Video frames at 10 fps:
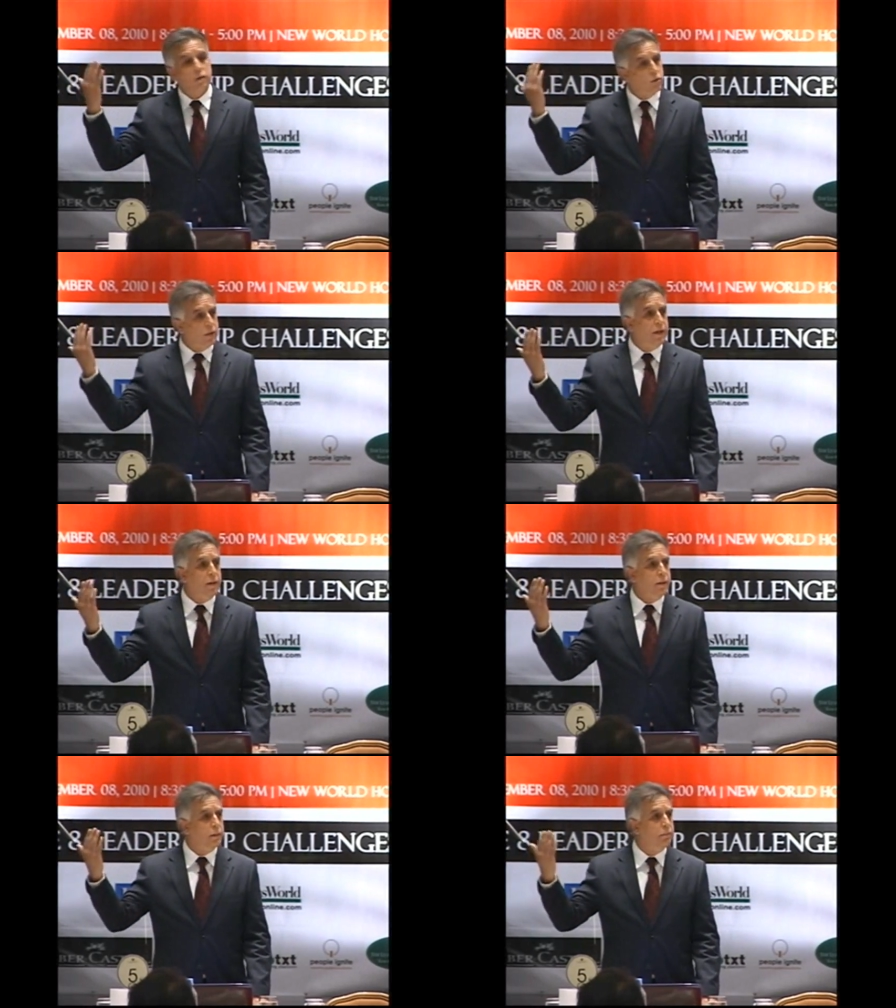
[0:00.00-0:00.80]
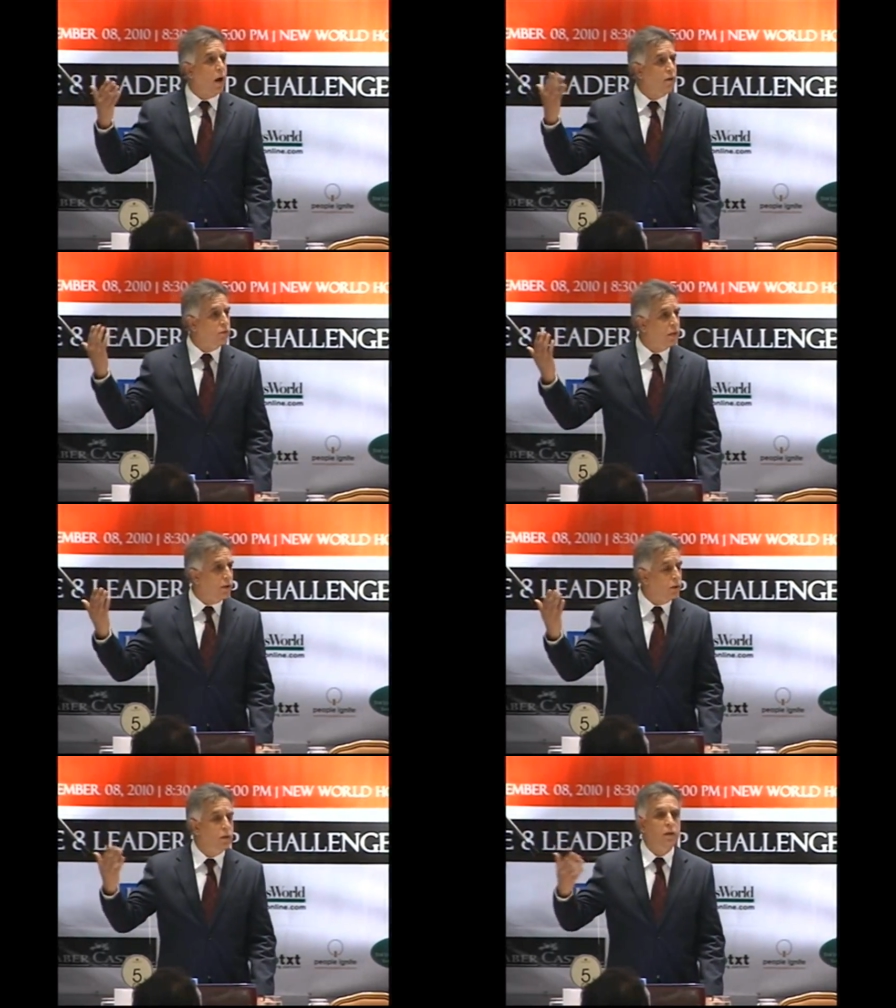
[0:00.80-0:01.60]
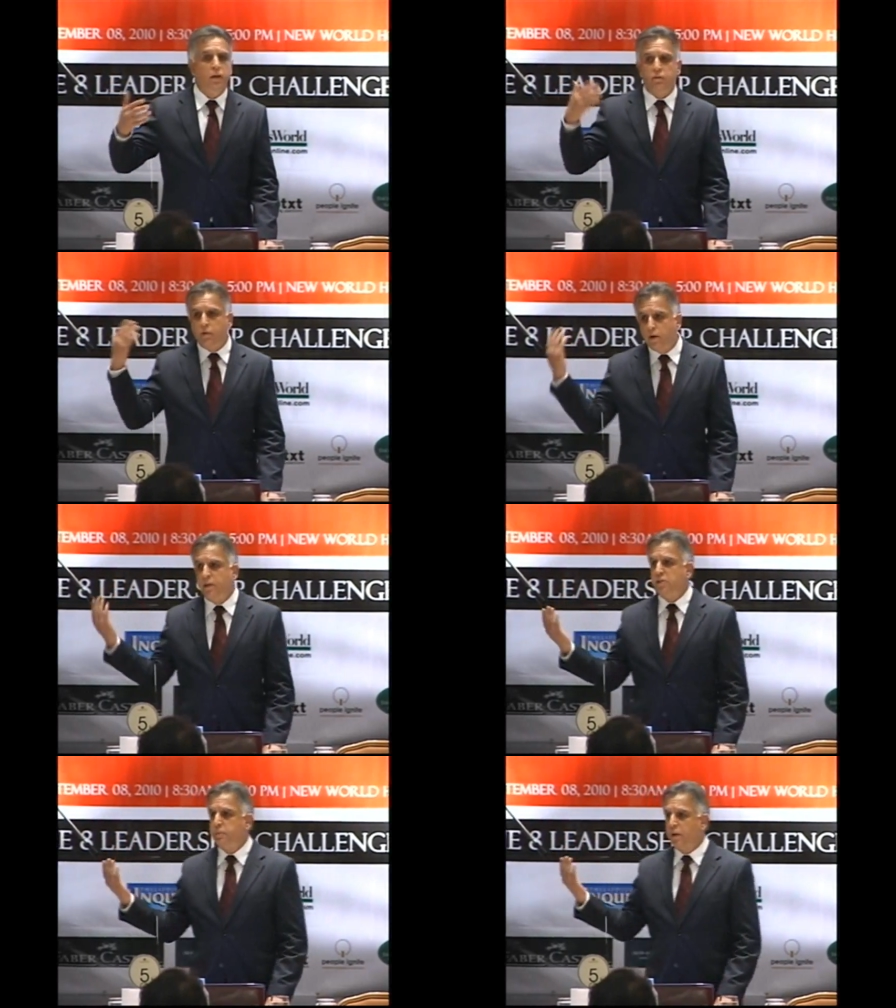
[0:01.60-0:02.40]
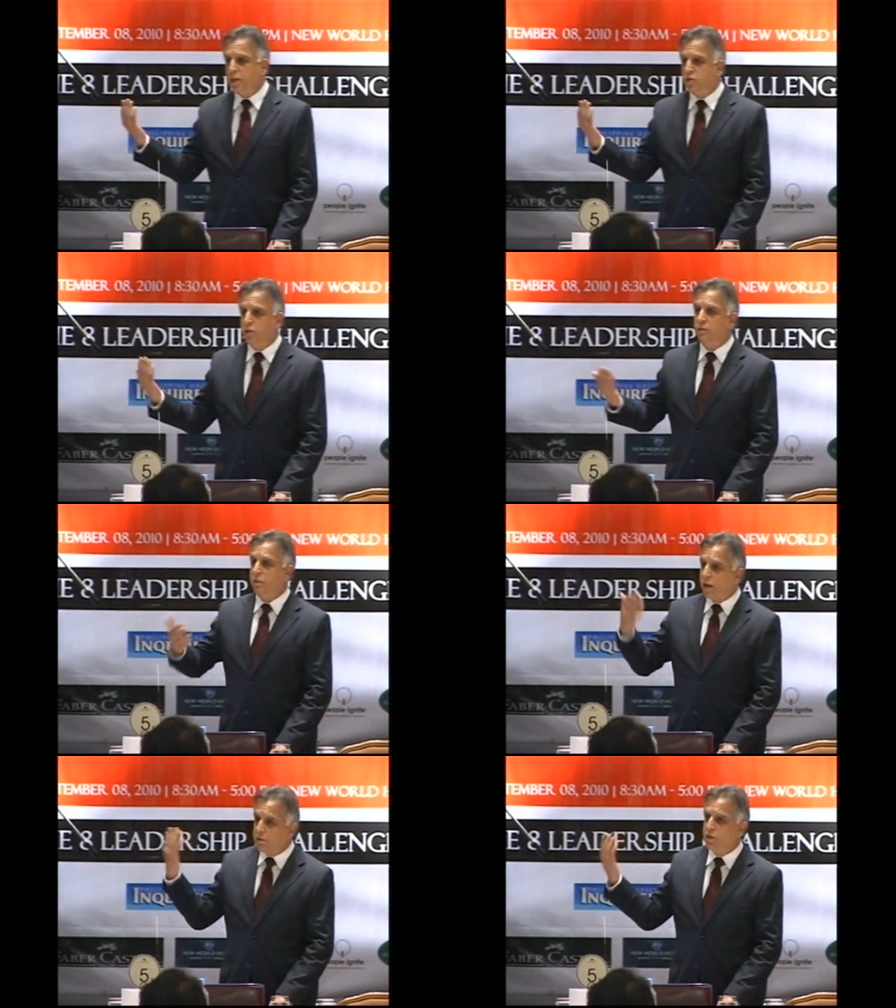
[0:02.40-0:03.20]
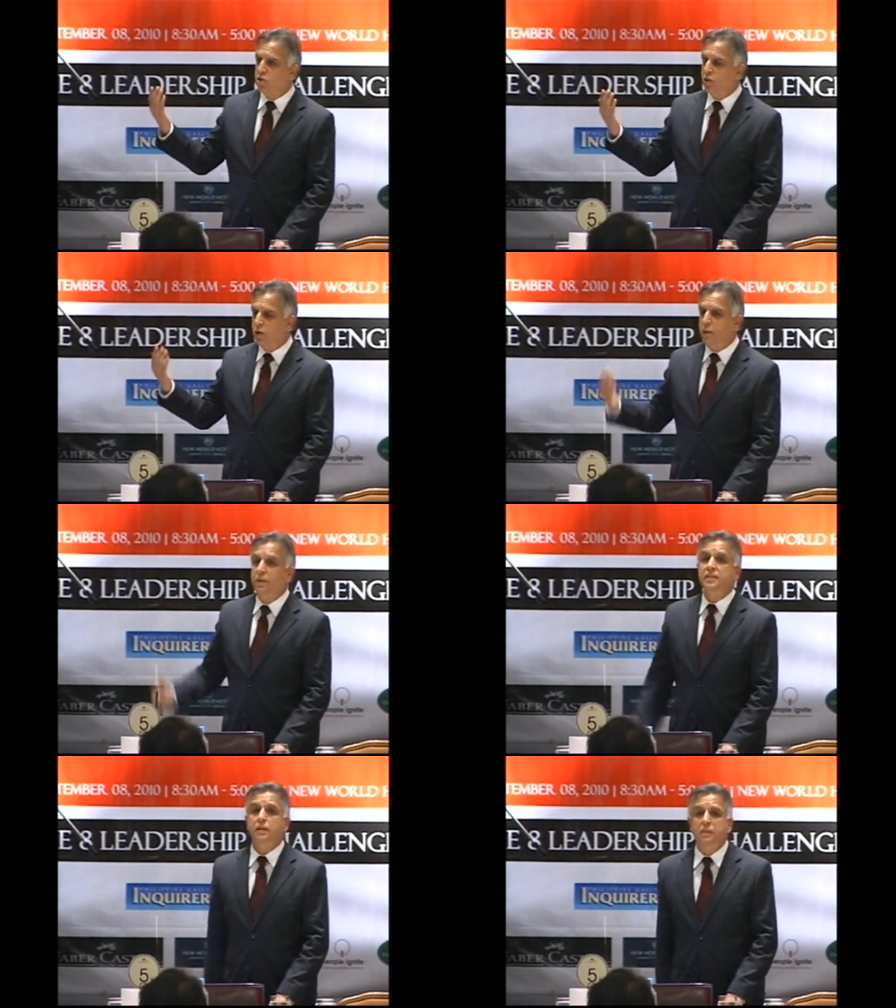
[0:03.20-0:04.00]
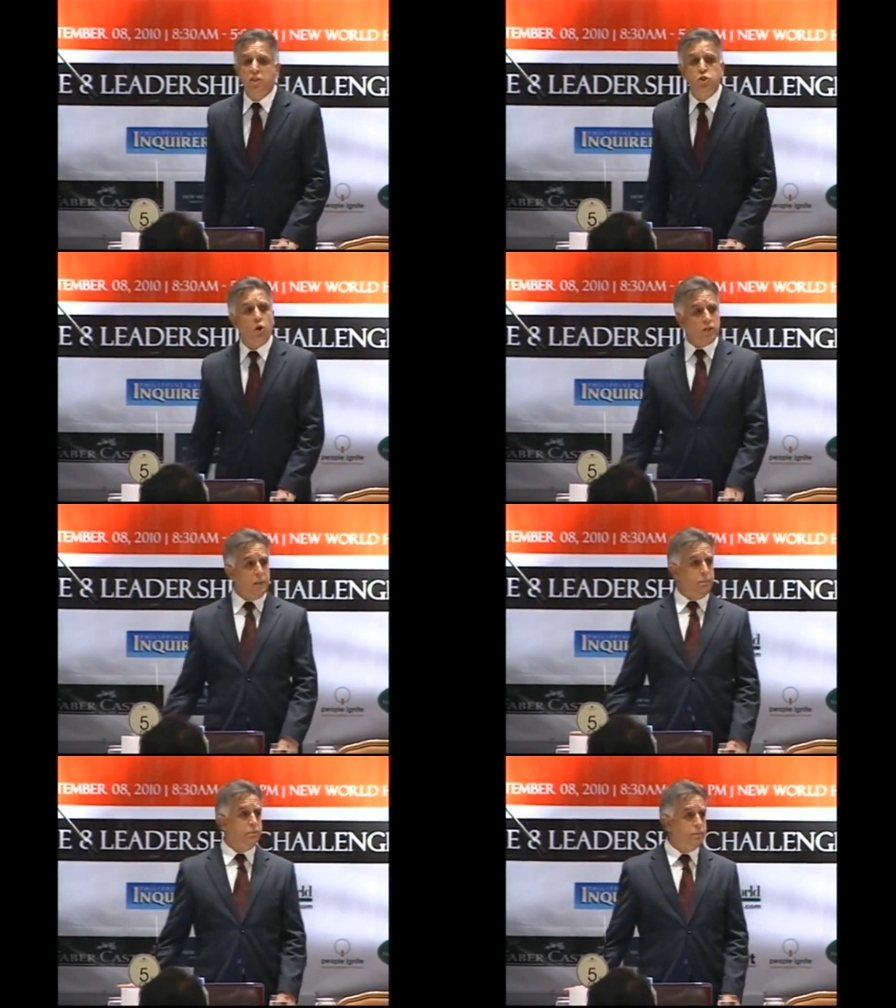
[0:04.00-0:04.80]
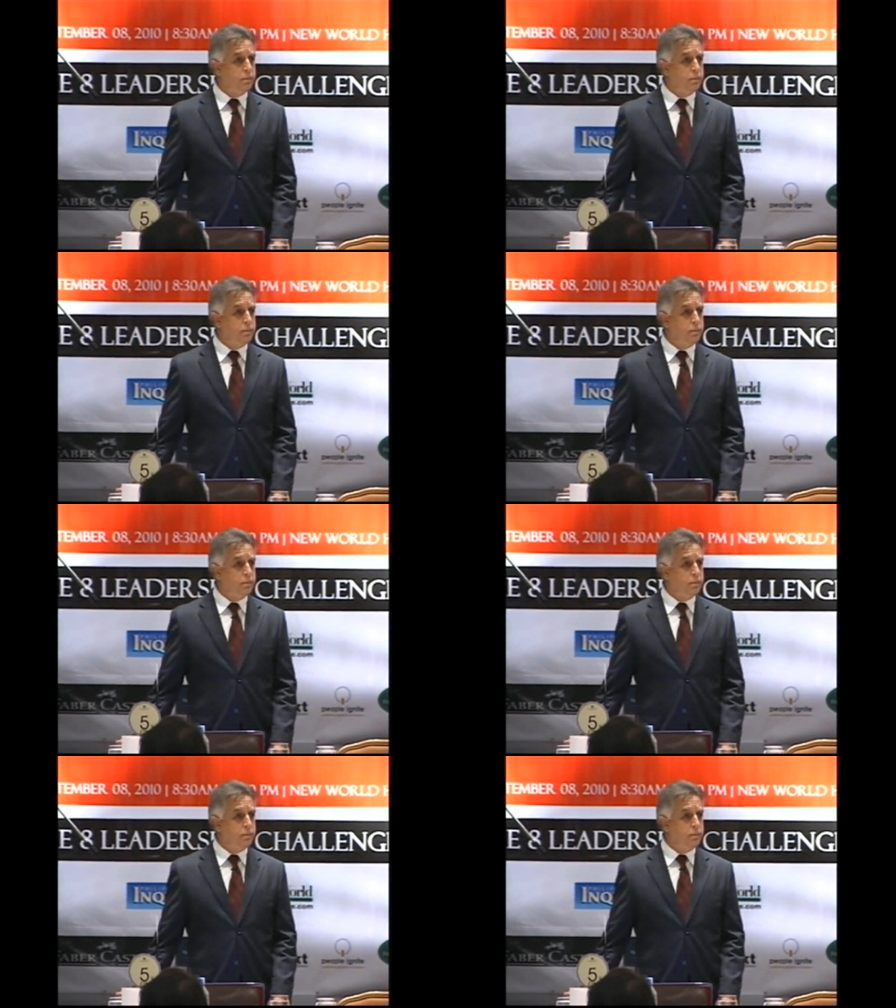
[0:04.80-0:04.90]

Good leader, powerful leader, very inspirational, very visionary, but somebody shot him.